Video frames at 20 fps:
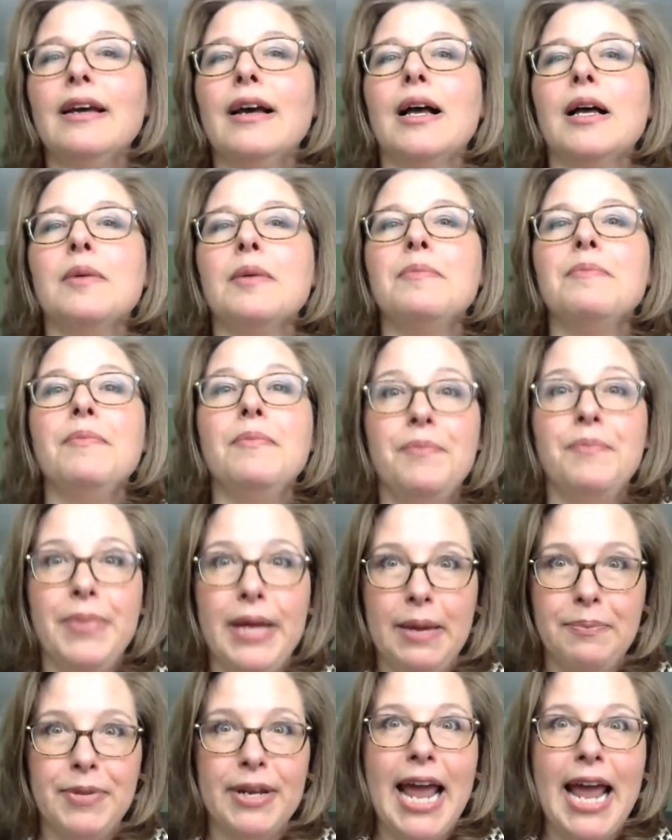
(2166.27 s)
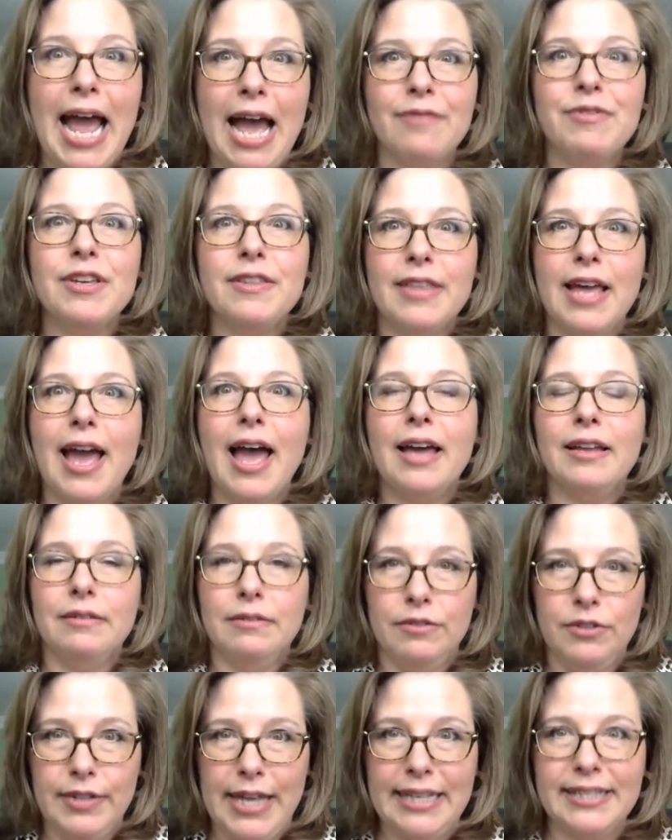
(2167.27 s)
but having that
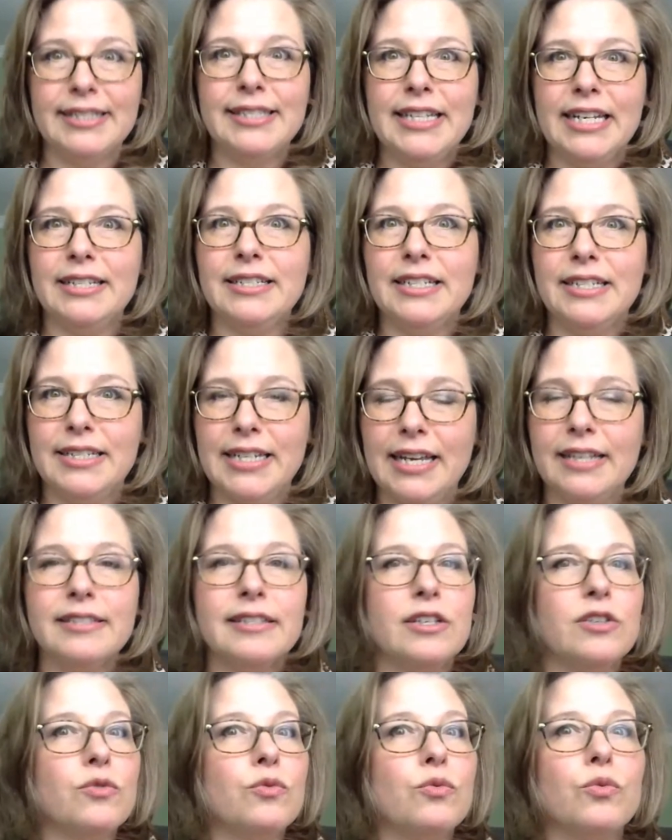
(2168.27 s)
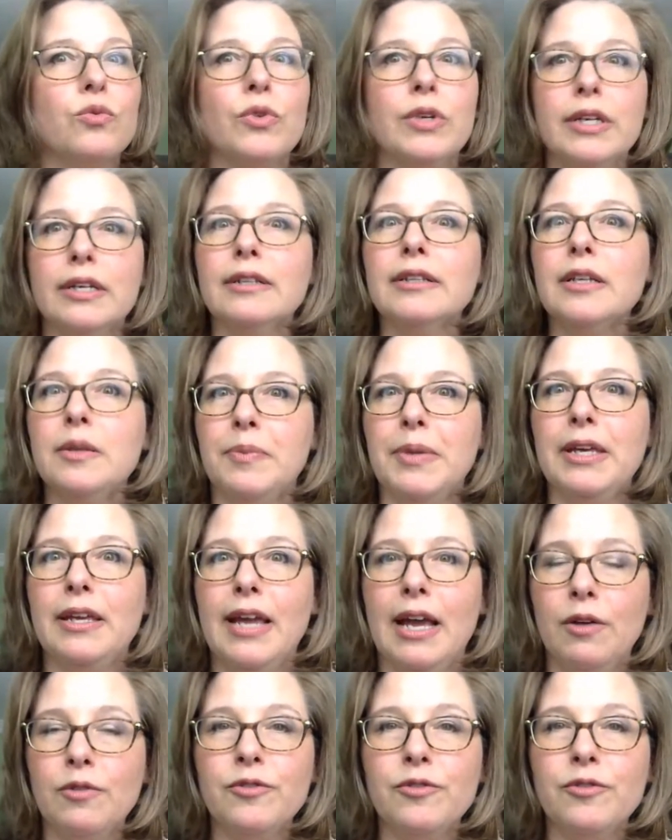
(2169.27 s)
standing desk can really be
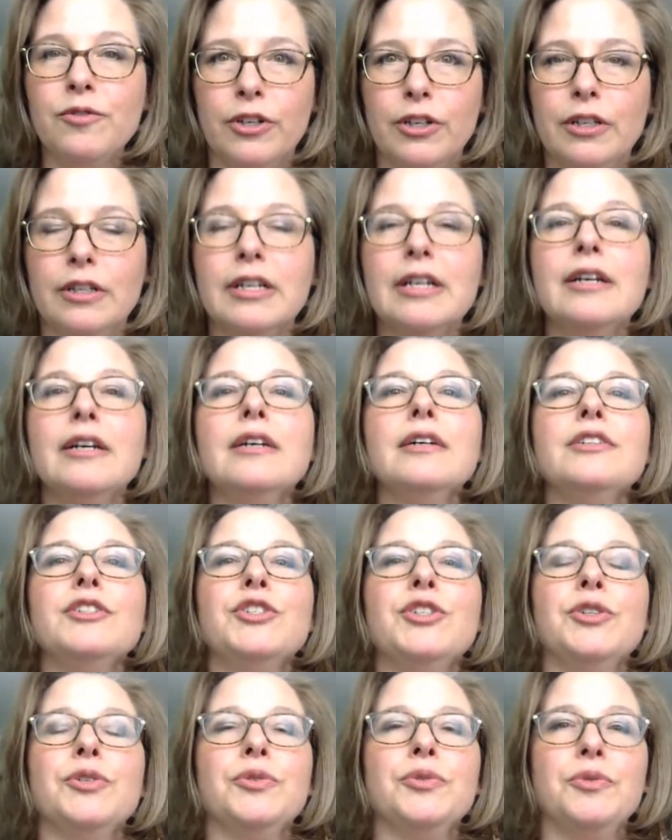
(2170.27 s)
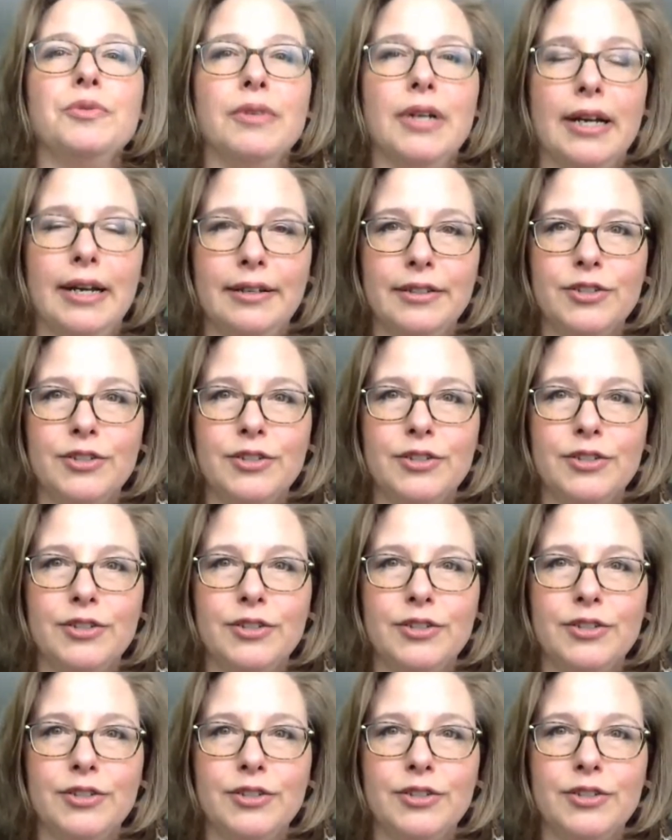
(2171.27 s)
helpful to